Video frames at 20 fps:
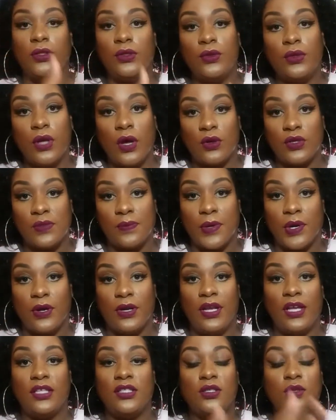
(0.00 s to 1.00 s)
glucose
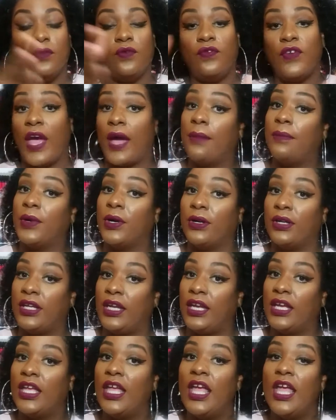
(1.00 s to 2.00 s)
burning to fat
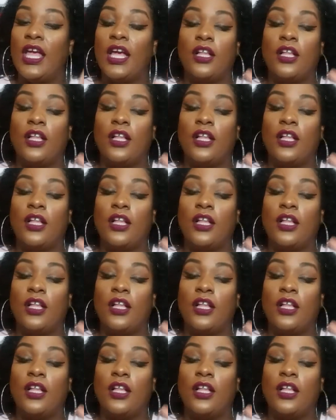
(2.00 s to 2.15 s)
burning.